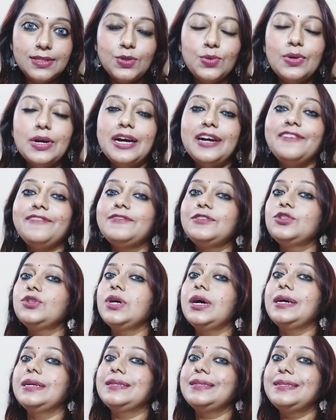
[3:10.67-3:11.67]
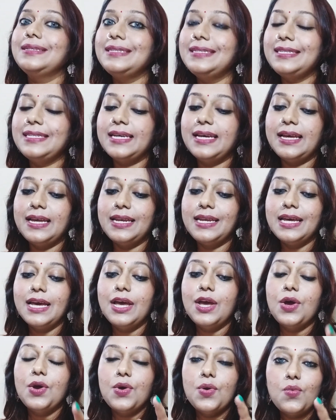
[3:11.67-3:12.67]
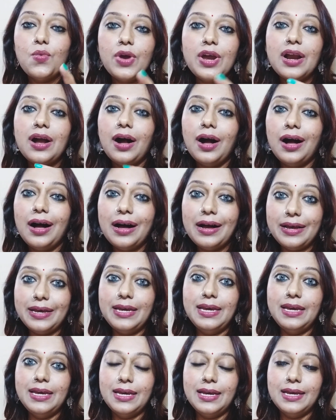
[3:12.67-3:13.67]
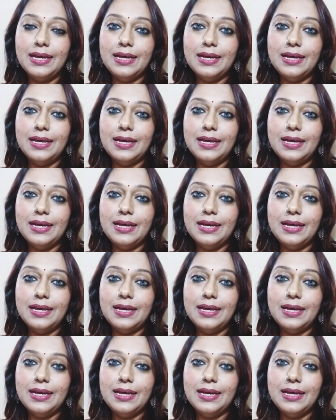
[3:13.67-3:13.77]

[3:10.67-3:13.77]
you have to understand where I